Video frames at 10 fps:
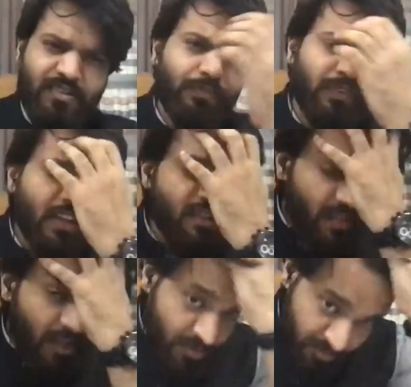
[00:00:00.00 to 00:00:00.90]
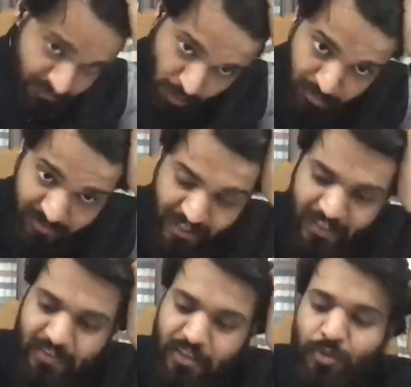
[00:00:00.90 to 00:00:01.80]
there is another form of writing
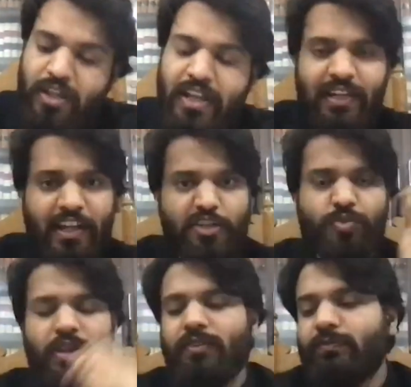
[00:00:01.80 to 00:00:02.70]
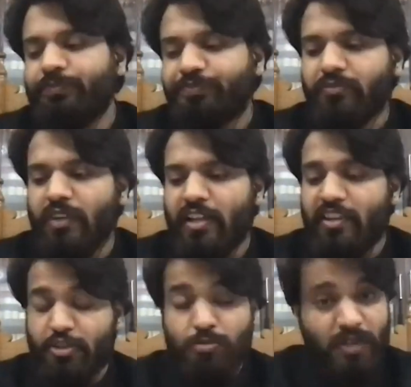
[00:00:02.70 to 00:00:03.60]
that you can engage with and
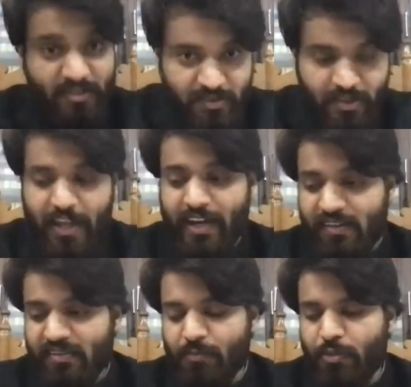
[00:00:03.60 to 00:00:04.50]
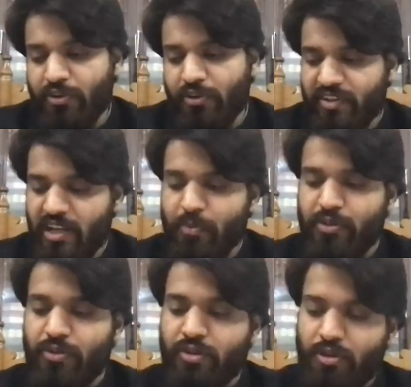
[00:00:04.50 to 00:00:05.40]
that you must try at some point of time in
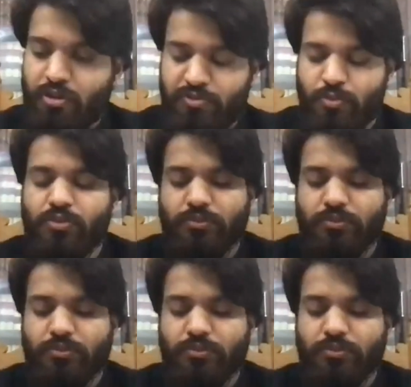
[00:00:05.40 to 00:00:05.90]
your law school,